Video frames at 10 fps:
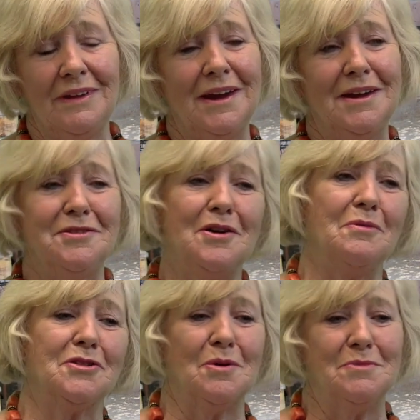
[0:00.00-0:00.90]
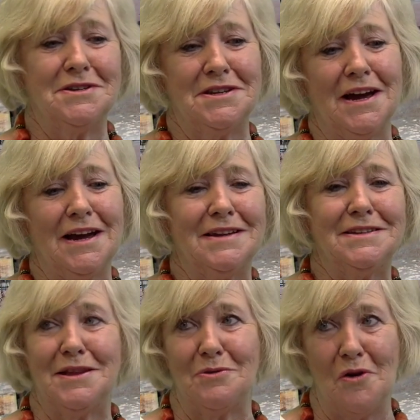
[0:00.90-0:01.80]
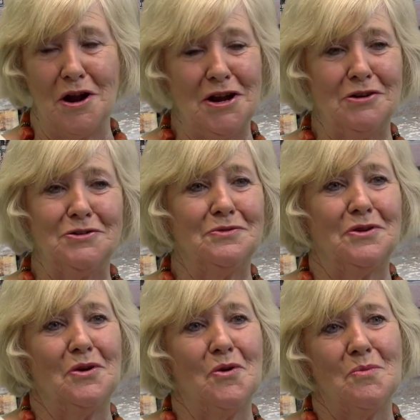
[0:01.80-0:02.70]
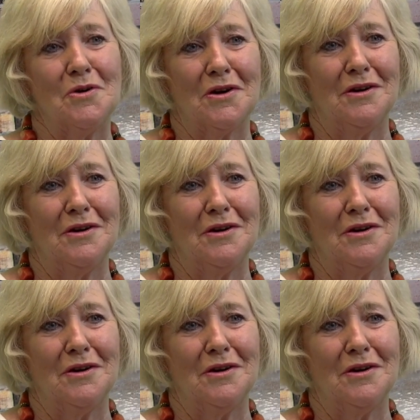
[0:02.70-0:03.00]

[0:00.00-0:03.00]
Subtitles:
he used to always come into the island, and they were all young doing their homework,